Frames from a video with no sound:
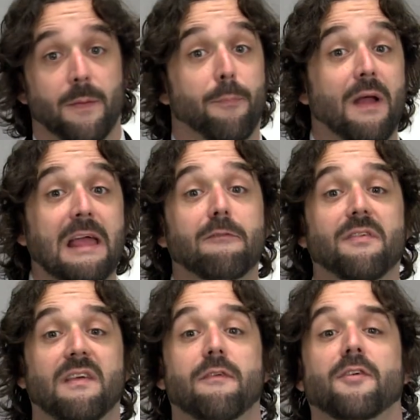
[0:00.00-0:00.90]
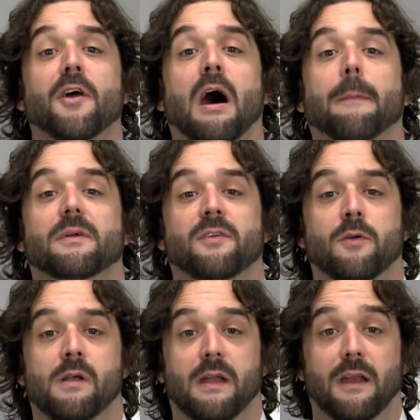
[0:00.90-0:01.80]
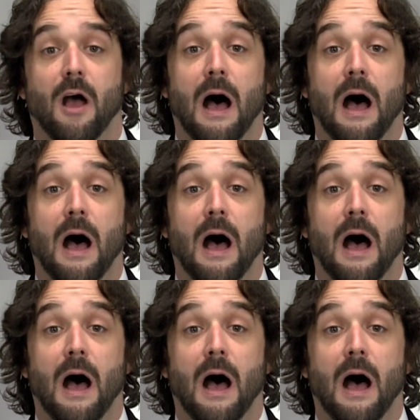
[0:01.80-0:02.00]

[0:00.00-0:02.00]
the brain receives an opportunity to